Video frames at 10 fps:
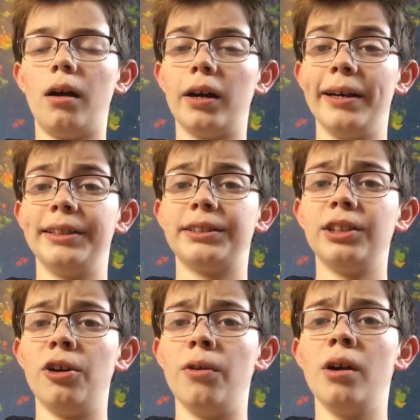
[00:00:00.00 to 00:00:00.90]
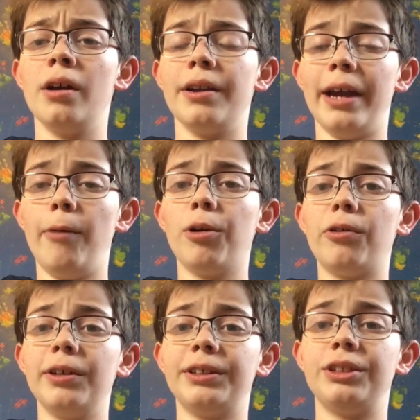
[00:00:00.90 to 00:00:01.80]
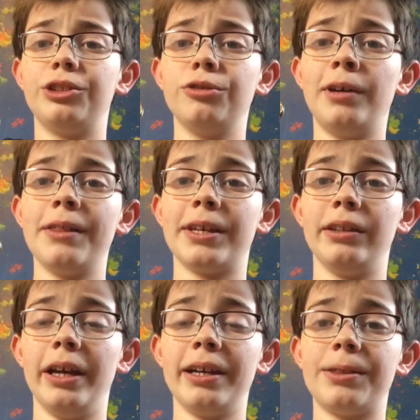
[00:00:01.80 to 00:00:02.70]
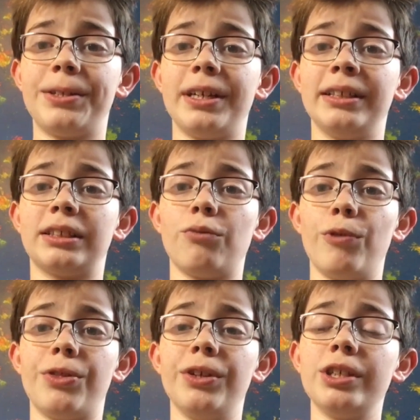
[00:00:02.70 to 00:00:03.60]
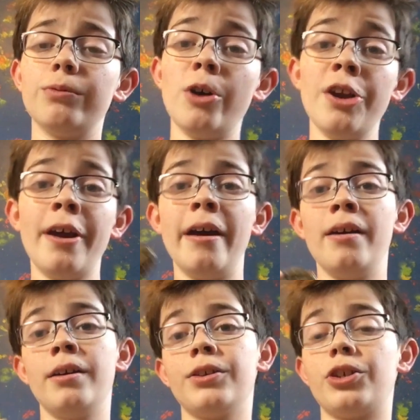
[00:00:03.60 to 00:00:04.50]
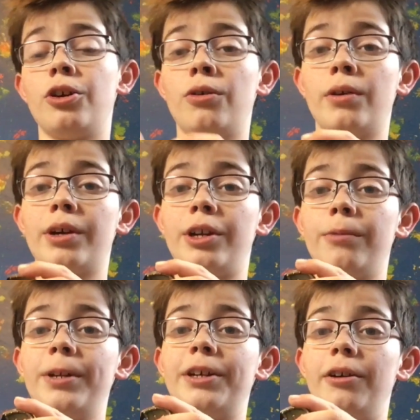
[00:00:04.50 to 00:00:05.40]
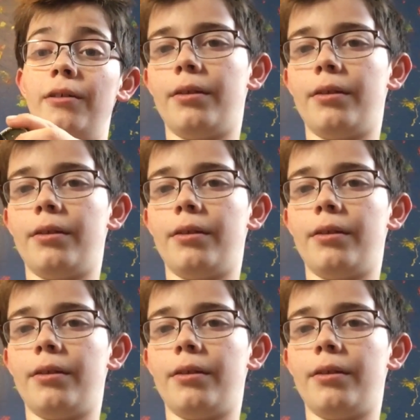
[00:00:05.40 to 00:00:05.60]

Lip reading: Alright, so now we're going to do the length test with this one, so here we go.